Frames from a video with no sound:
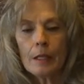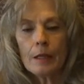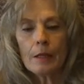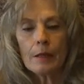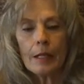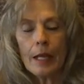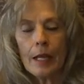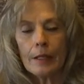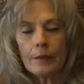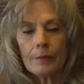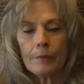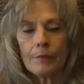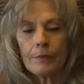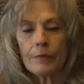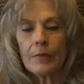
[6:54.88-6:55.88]
that
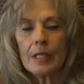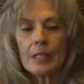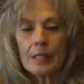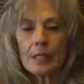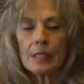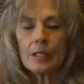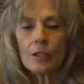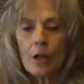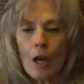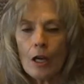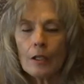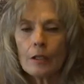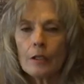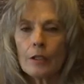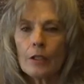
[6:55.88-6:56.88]
this is
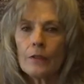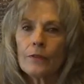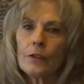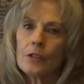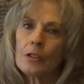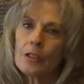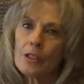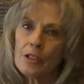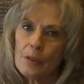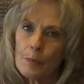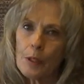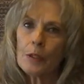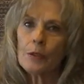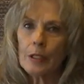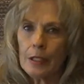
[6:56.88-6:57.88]
not your first
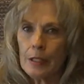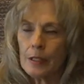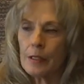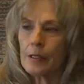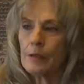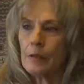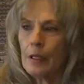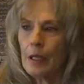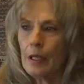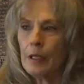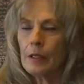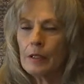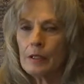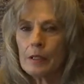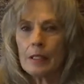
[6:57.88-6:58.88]
experience, okay?
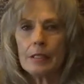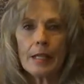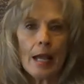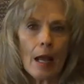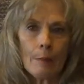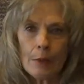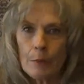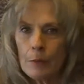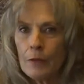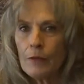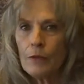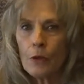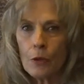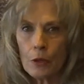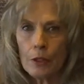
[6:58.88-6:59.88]
It's, it's happened
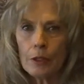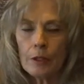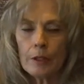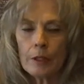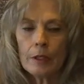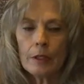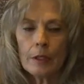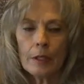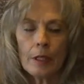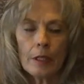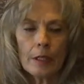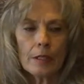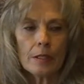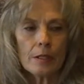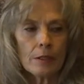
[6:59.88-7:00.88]
before, and
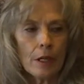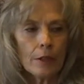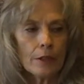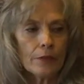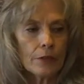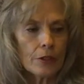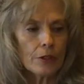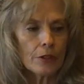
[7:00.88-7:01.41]
this is not your first